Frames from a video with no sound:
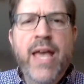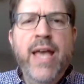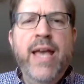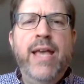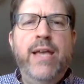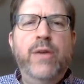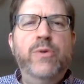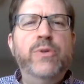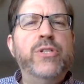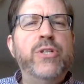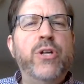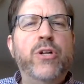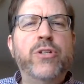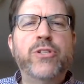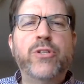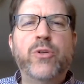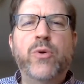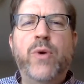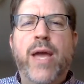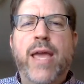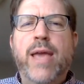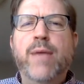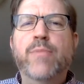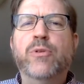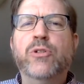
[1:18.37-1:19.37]
He was also
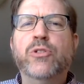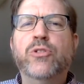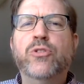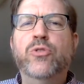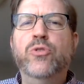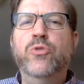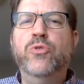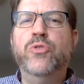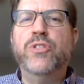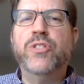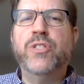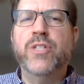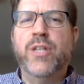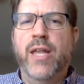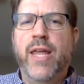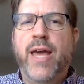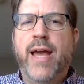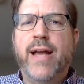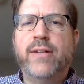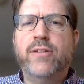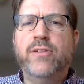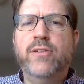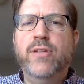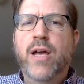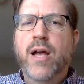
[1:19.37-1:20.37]
able to
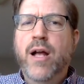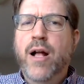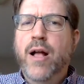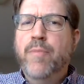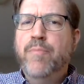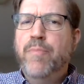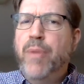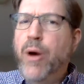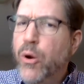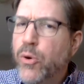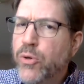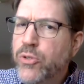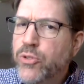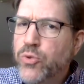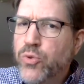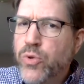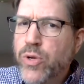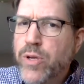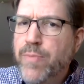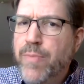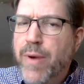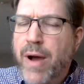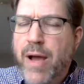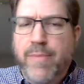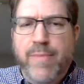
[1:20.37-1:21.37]
select poetry
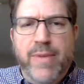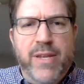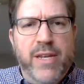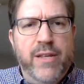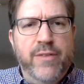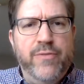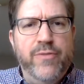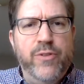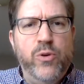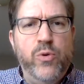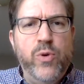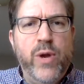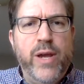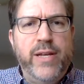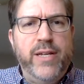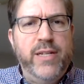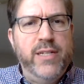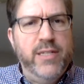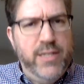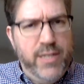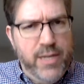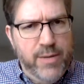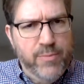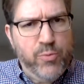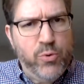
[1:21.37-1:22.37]
by many of the great
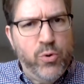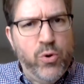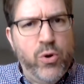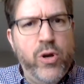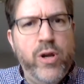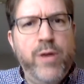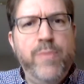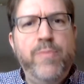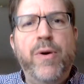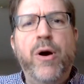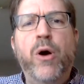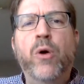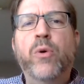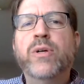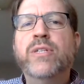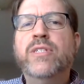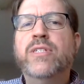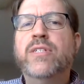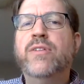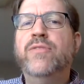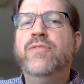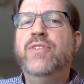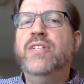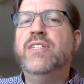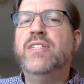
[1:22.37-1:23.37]
contemporary poets
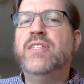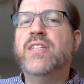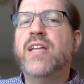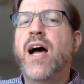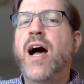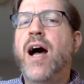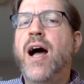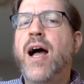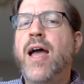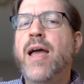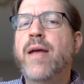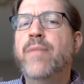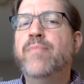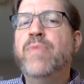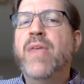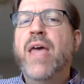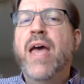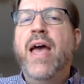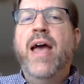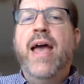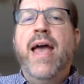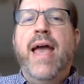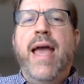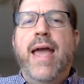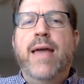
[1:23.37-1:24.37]
of his time
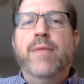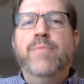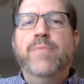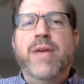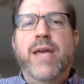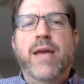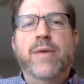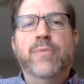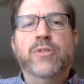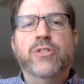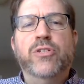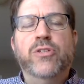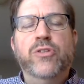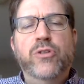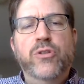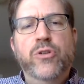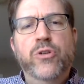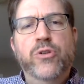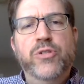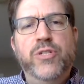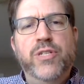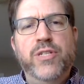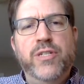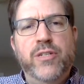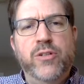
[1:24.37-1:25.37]
and be able to
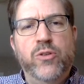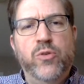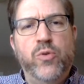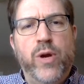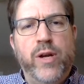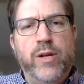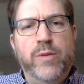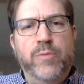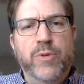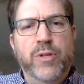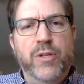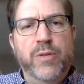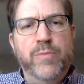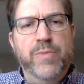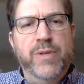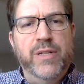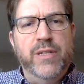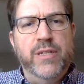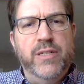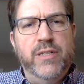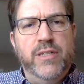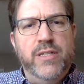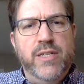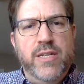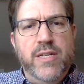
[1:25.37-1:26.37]
use his incredible
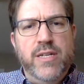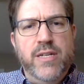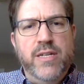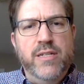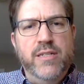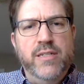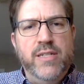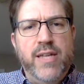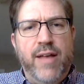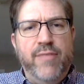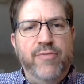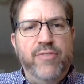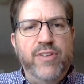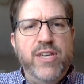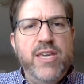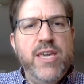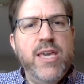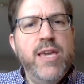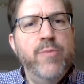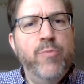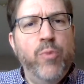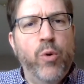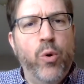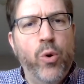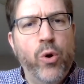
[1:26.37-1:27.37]
abilities at the
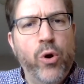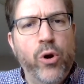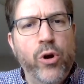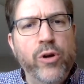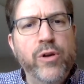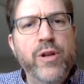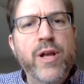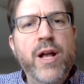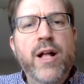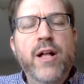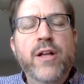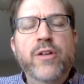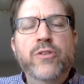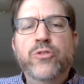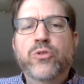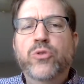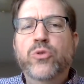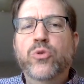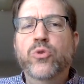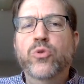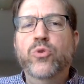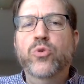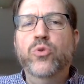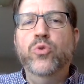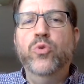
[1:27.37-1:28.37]
keyboard
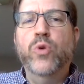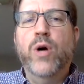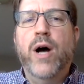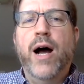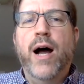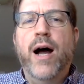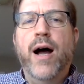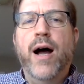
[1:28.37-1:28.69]
to